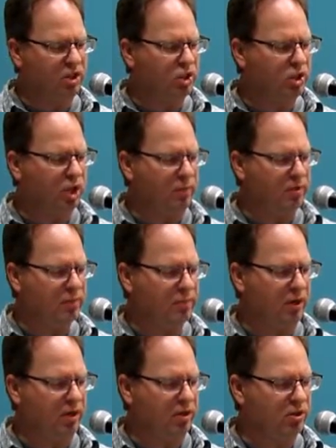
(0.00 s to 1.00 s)
a sharp
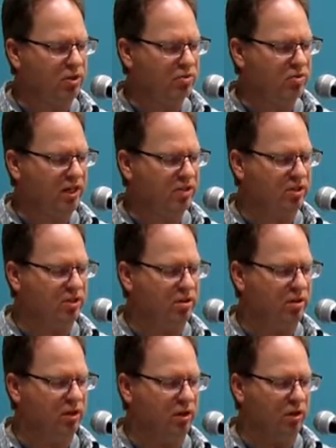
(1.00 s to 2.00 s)
spark strikes a
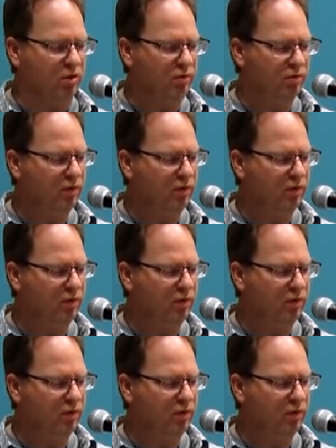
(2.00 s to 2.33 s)
nerve,